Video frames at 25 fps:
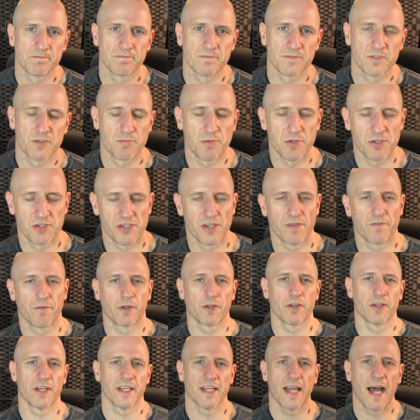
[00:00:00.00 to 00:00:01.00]

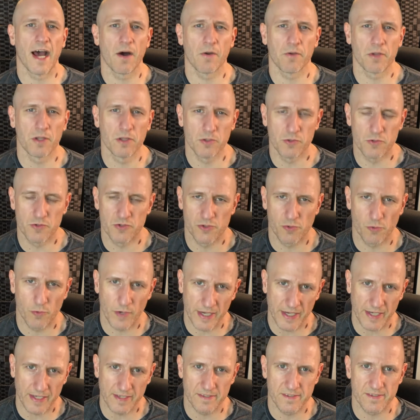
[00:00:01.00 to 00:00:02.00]
specifically on how to lose
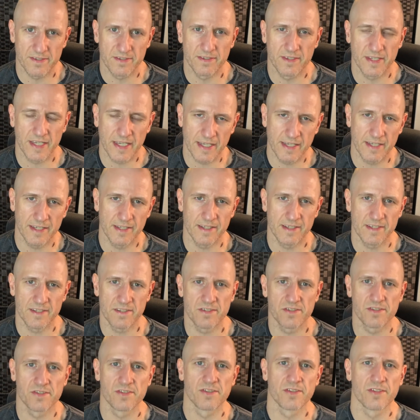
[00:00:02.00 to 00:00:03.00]
weight,
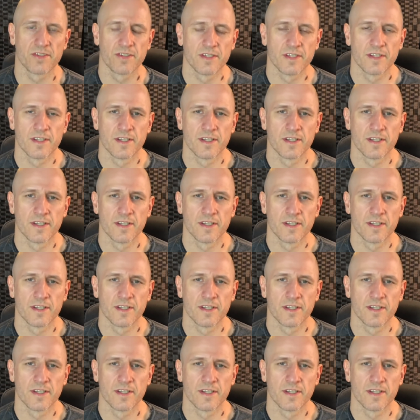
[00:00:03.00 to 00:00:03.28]
is